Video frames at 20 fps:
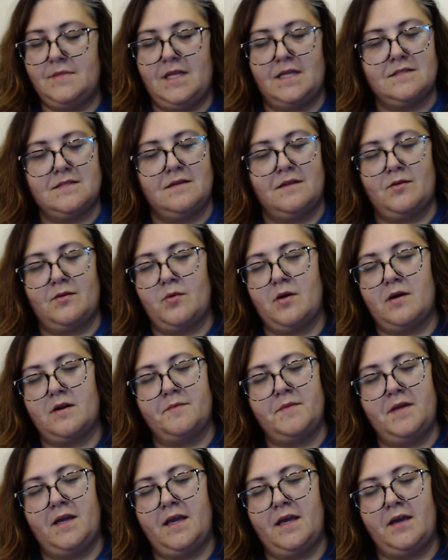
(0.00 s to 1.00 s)
That's not the word.
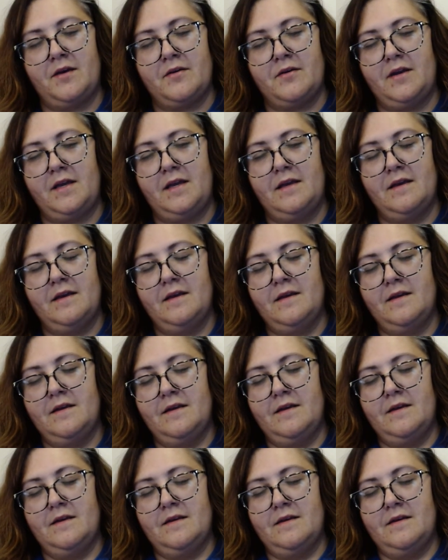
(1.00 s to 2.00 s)
I'm not angry.
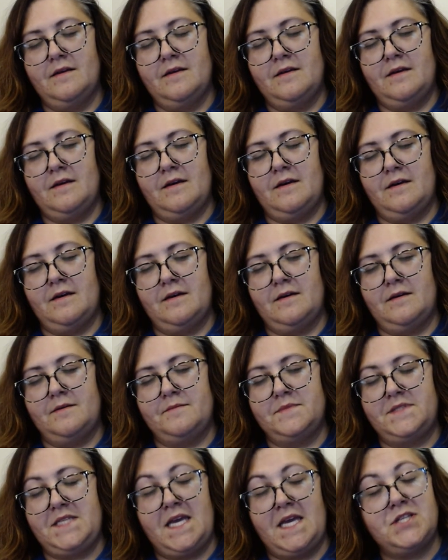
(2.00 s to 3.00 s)

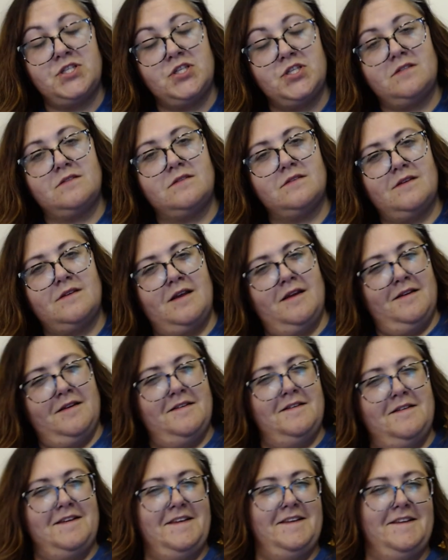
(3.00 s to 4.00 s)
Tangent.
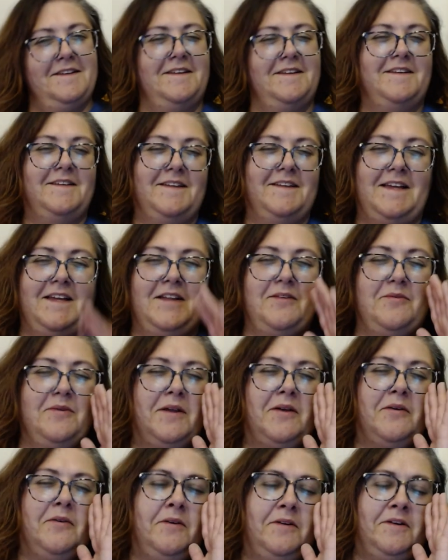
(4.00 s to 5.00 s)
I don't
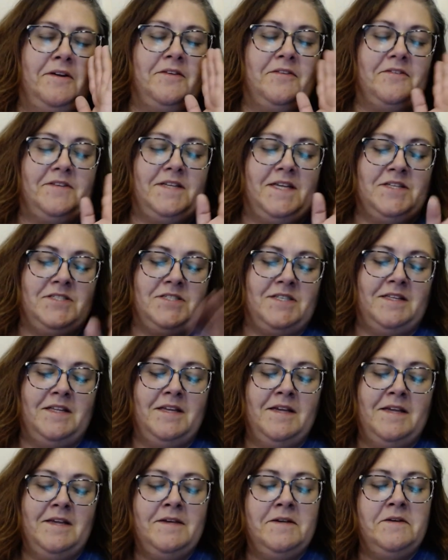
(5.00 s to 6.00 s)
want to go on another tangent
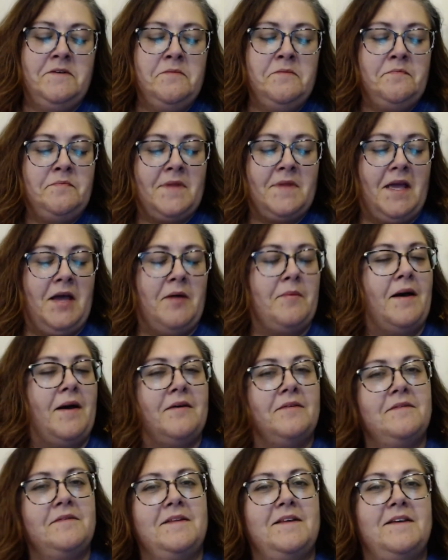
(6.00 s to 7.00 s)

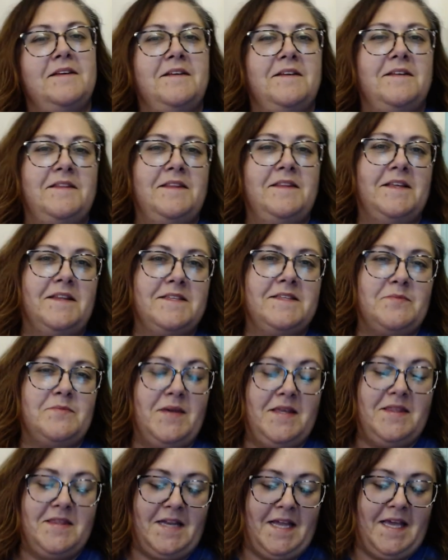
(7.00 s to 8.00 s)
about the
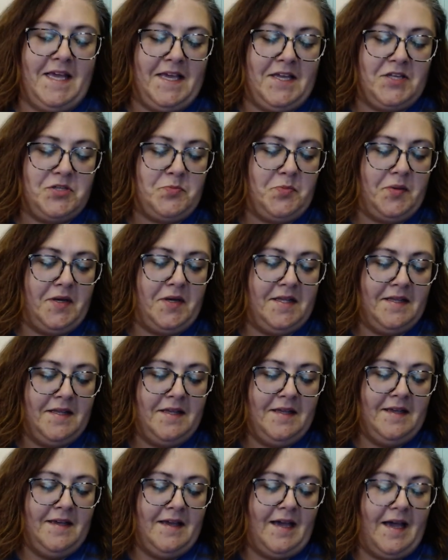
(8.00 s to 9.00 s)
Elizabethan age, but
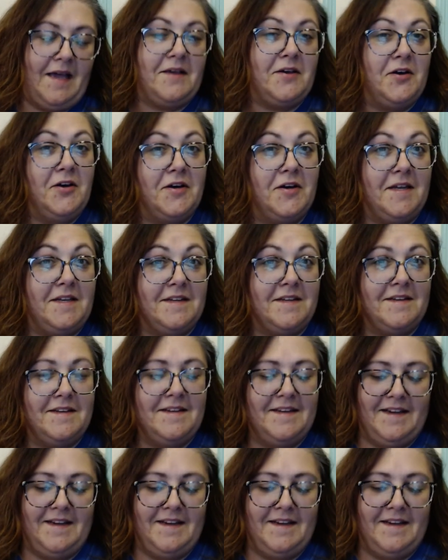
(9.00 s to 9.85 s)
I could.